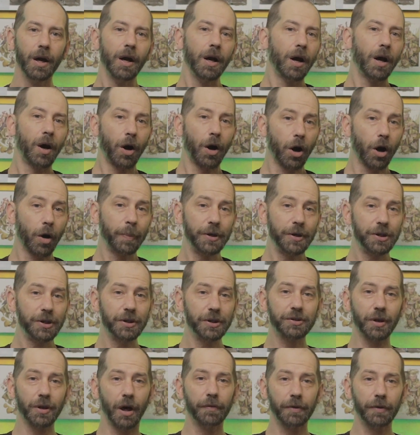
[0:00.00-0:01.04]
RPGs
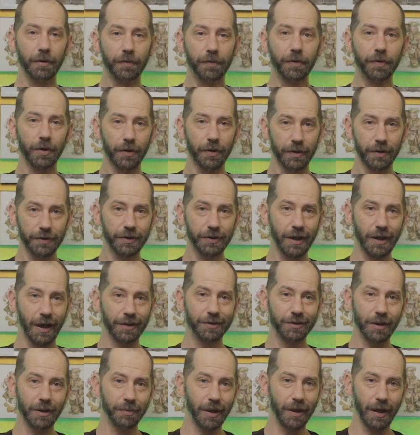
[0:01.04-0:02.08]
often refer to this
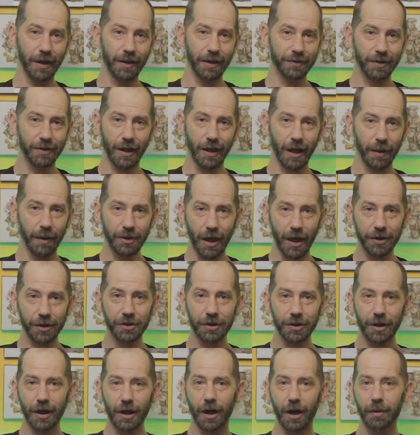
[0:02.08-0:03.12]
concept as the game's action
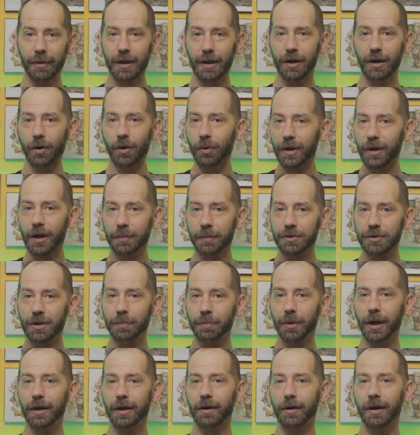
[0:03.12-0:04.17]
economy, and it only comes into
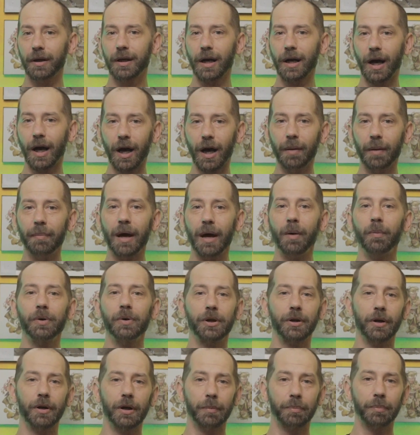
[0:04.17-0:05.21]
play during combat when
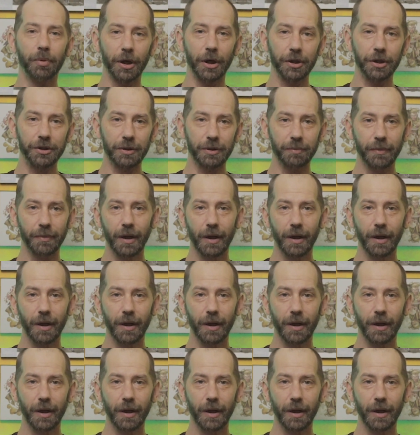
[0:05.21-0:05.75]
you're under pressure.